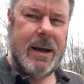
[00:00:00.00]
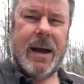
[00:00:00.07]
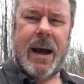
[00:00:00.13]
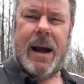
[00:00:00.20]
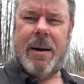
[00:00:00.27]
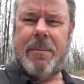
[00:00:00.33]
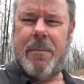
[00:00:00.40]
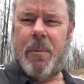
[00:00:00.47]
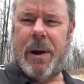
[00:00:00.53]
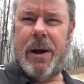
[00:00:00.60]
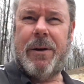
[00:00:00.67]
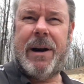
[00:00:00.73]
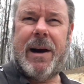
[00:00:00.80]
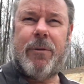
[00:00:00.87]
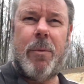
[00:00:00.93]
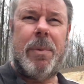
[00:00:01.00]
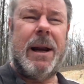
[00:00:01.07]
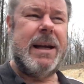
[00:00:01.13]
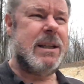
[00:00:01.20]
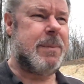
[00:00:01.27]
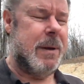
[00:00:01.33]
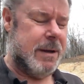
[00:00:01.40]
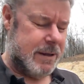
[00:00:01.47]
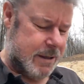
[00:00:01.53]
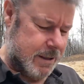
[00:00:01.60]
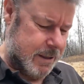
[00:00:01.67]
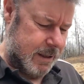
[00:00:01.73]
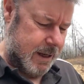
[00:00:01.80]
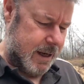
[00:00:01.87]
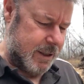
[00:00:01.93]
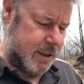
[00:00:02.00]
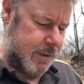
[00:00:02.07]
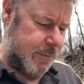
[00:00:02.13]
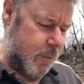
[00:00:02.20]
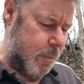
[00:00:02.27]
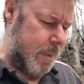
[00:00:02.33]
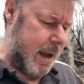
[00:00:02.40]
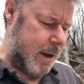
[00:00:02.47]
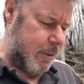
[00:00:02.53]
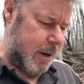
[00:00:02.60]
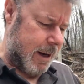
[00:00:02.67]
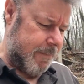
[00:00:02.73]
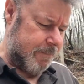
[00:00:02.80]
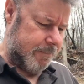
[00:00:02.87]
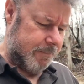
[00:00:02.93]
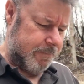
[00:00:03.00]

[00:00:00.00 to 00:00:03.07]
Um, we got our replacement EG4 battery,